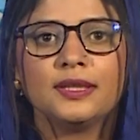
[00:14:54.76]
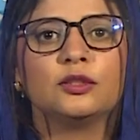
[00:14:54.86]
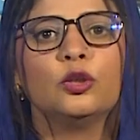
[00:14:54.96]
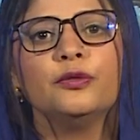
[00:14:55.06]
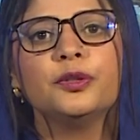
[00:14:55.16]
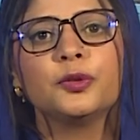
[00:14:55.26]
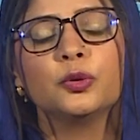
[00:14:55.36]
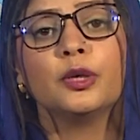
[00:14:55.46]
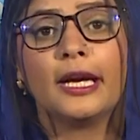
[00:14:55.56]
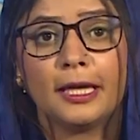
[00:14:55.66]
this
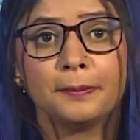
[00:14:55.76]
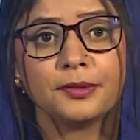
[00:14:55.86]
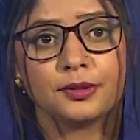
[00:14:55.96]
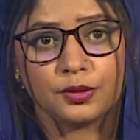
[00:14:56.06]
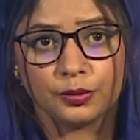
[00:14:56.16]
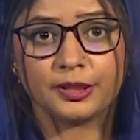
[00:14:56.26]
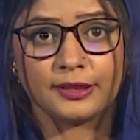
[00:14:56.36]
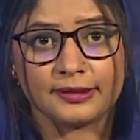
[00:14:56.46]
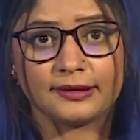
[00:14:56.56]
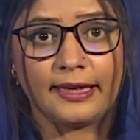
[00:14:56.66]
overview helped you
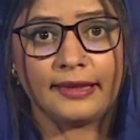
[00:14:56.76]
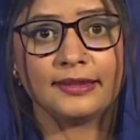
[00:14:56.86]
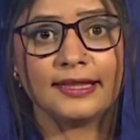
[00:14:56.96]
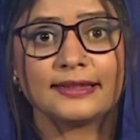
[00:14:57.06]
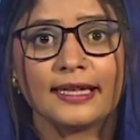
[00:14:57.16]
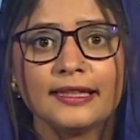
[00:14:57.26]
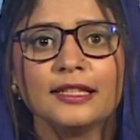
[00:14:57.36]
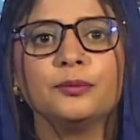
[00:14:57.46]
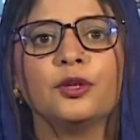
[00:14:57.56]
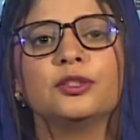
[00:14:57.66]
understand the
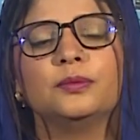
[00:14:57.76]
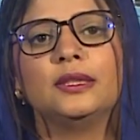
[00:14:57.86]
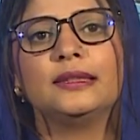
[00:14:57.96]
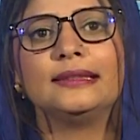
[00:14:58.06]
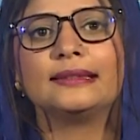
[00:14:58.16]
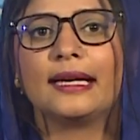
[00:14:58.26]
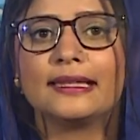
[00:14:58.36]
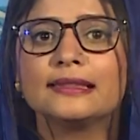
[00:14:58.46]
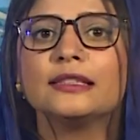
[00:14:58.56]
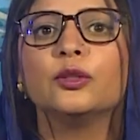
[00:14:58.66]
exciting possibilities
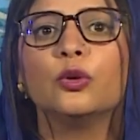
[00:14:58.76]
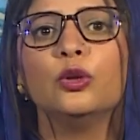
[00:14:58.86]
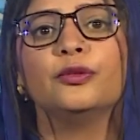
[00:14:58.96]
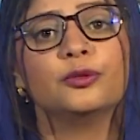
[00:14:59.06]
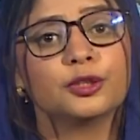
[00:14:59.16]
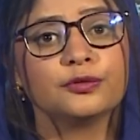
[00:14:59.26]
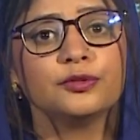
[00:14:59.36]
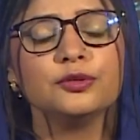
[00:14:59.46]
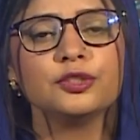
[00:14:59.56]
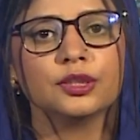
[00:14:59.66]
ICT hold for the
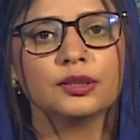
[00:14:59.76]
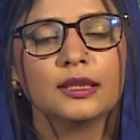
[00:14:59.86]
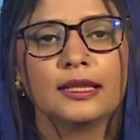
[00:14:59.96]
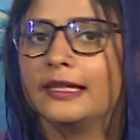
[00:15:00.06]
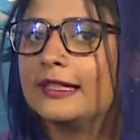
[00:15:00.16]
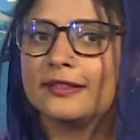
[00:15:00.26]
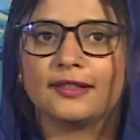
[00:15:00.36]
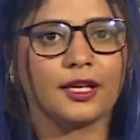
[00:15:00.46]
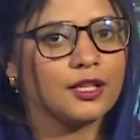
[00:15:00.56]
future. Stay